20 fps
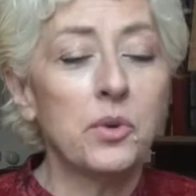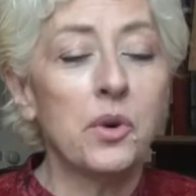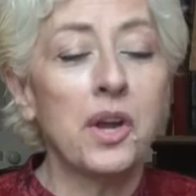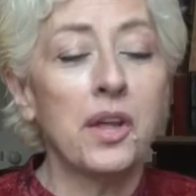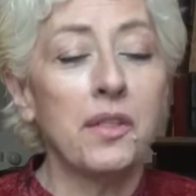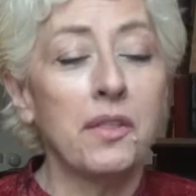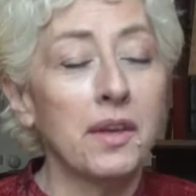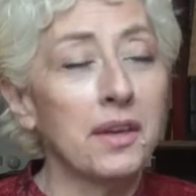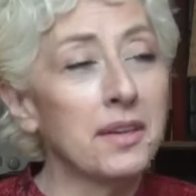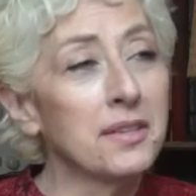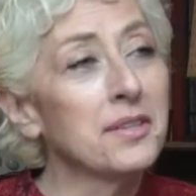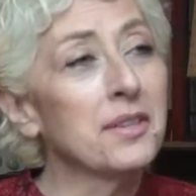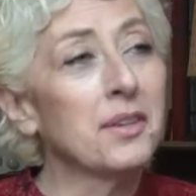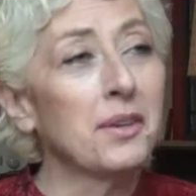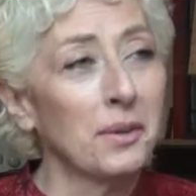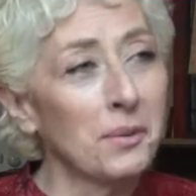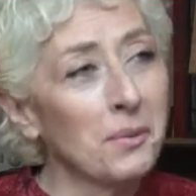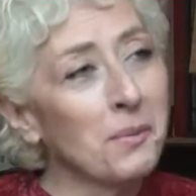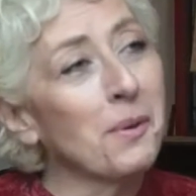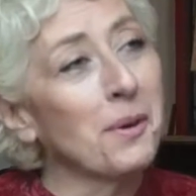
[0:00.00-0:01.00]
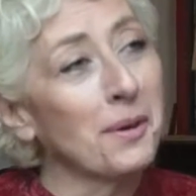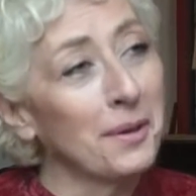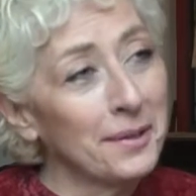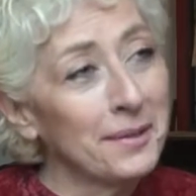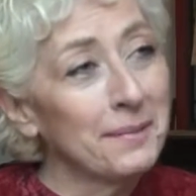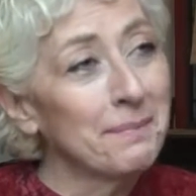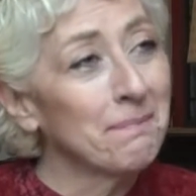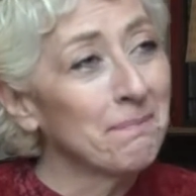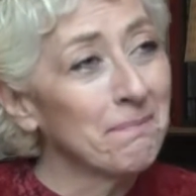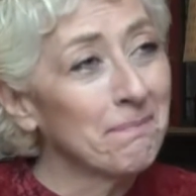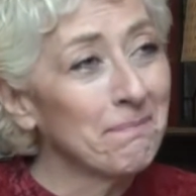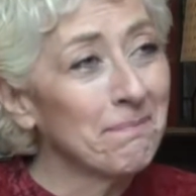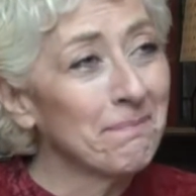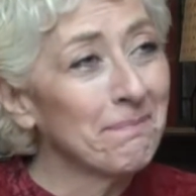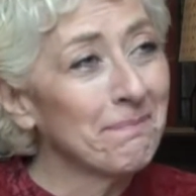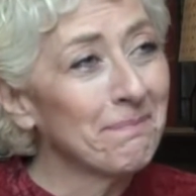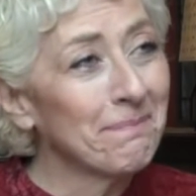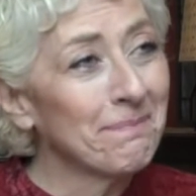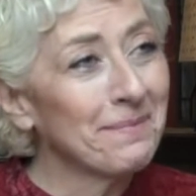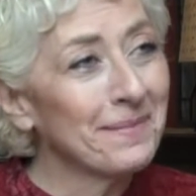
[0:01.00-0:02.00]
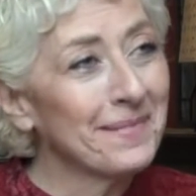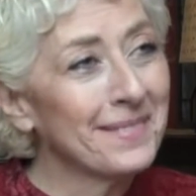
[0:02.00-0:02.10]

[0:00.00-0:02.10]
Story, I think, is a good word. Yeah,